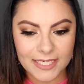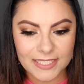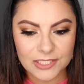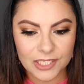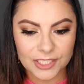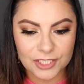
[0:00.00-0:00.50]
it's
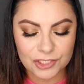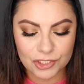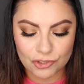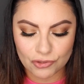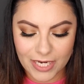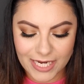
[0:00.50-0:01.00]
starting to
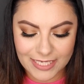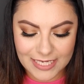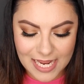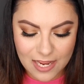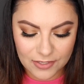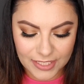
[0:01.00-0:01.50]
dry down.